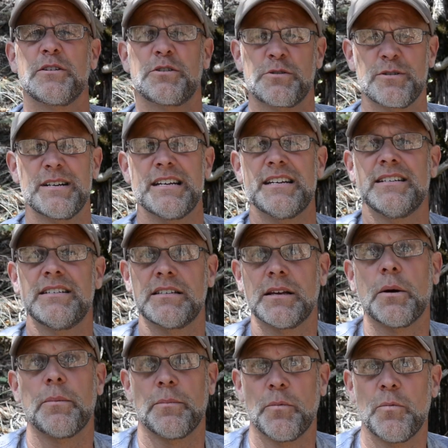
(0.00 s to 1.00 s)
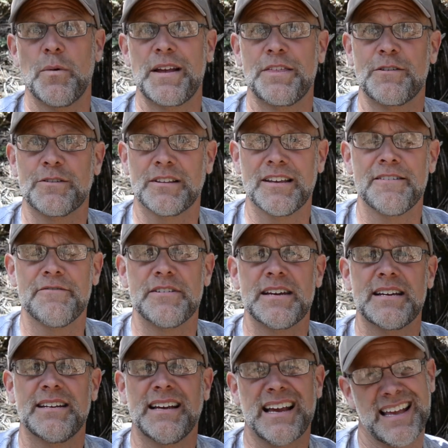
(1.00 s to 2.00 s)
on trees when they're
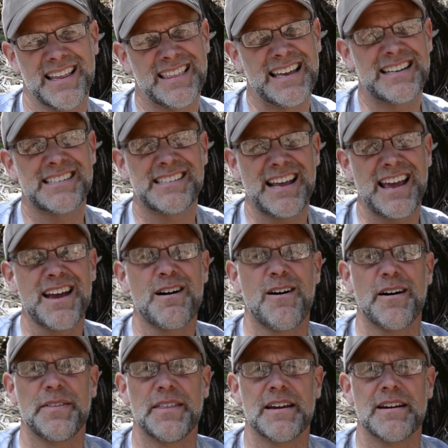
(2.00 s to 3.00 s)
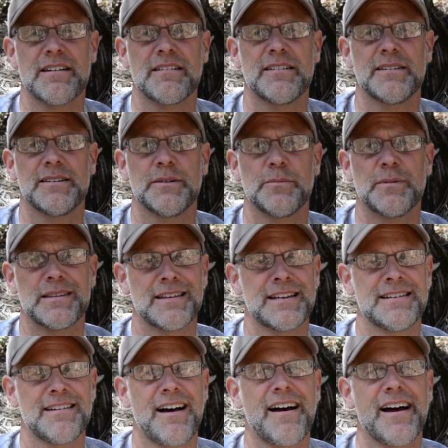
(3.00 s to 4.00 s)
living, and they stay on there when
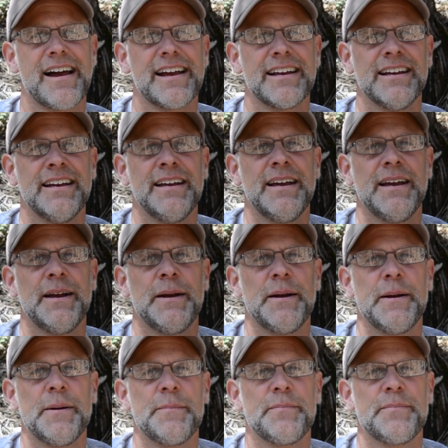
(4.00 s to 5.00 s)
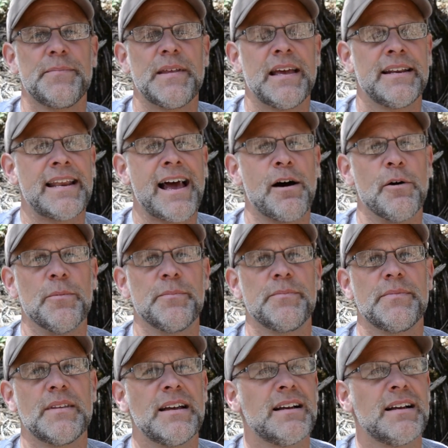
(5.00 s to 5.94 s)
they die. Now,